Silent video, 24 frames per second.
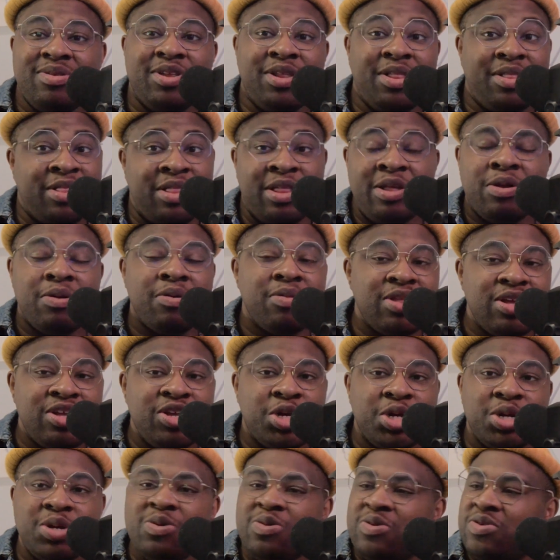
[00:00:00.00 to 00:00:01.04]
literally
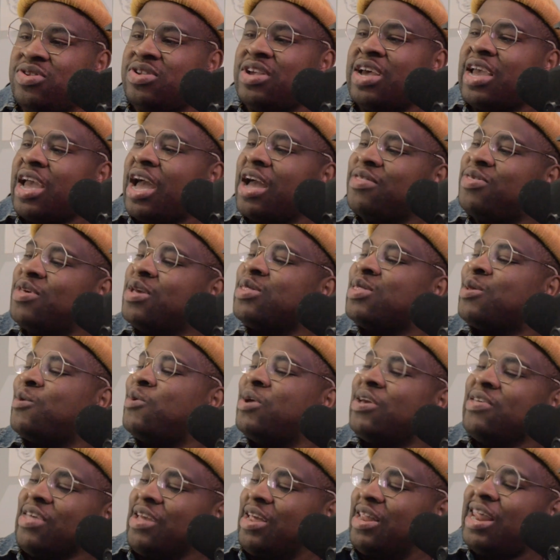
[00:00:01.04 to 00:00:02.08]
juice. Like, I think the
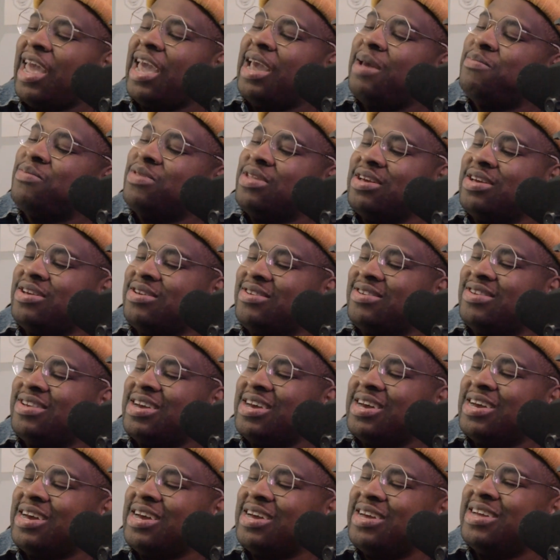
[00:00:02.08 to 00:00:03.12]
way they named this
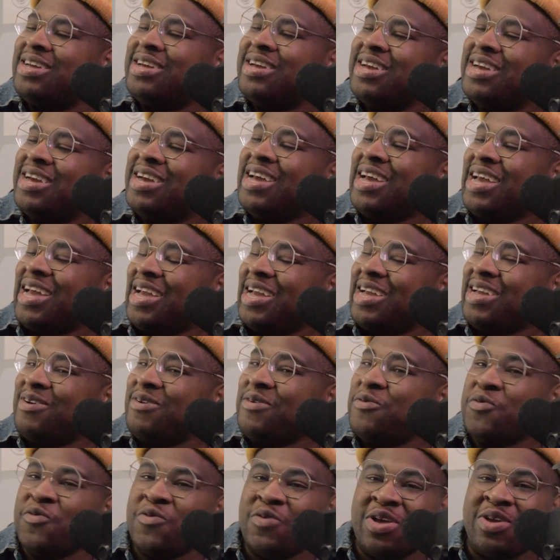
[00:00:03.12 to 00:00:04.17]

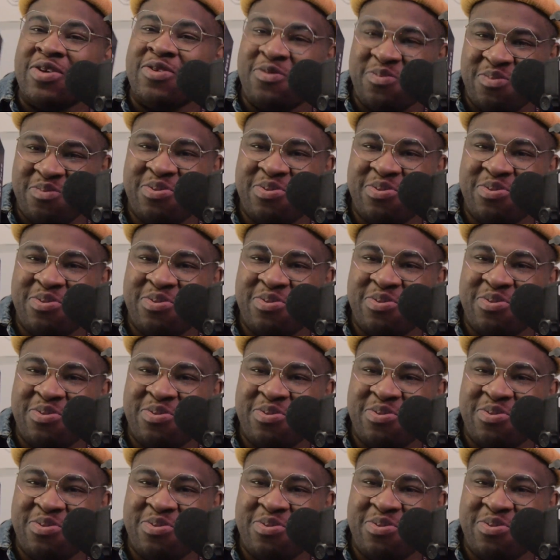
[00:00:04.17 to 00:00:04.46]
is